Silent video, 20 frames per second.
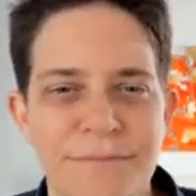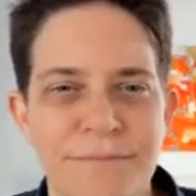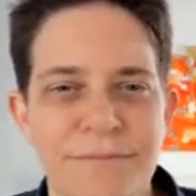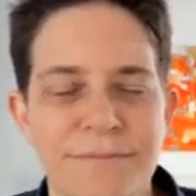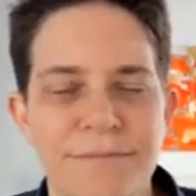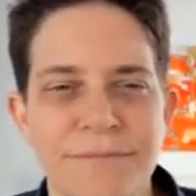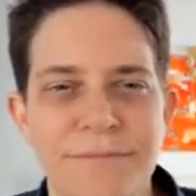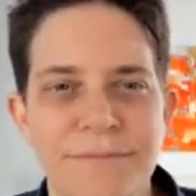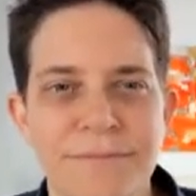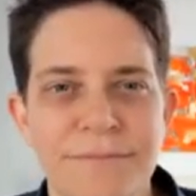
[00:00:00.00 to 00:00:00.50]

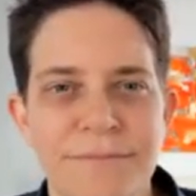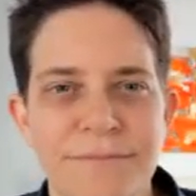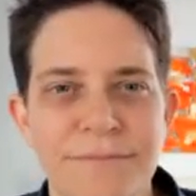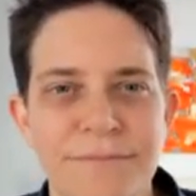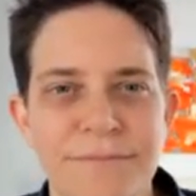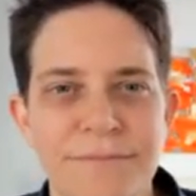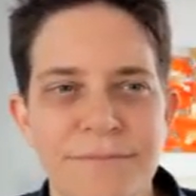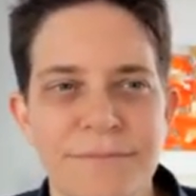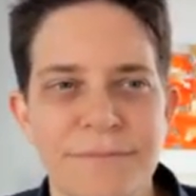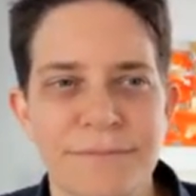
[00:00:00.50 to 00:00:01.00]

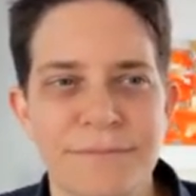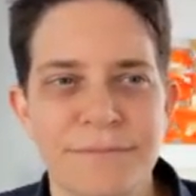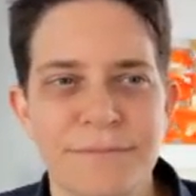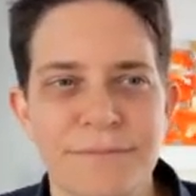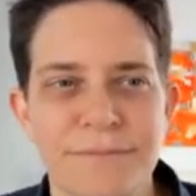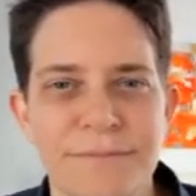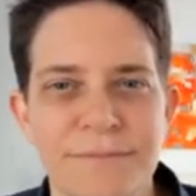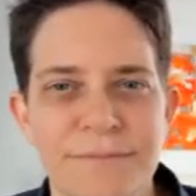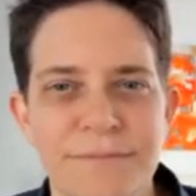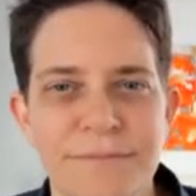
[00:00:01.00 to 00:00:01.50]

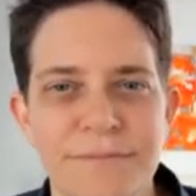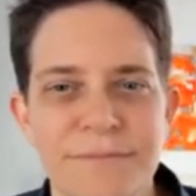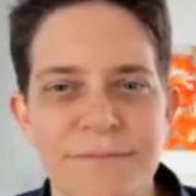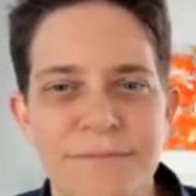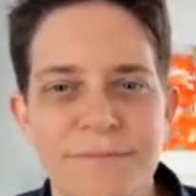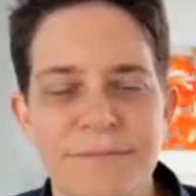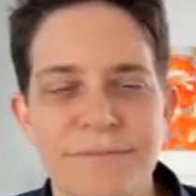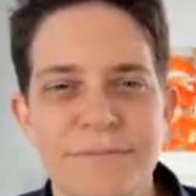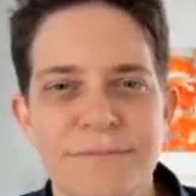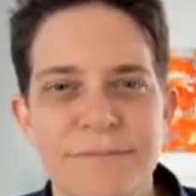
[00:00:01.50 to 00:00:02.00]

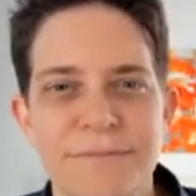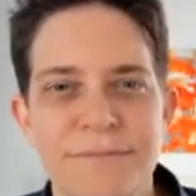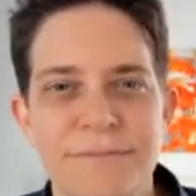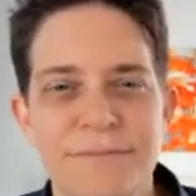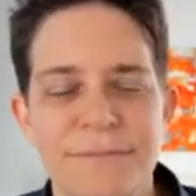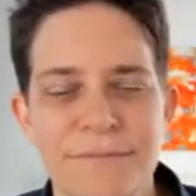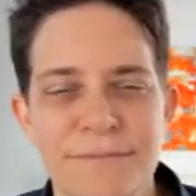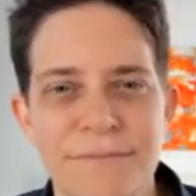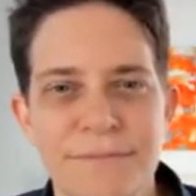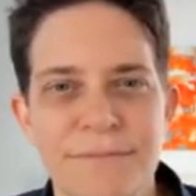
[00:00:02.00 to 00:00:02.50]

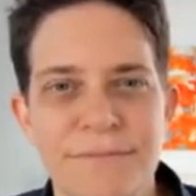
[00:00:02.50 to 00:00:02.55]
(not speaking)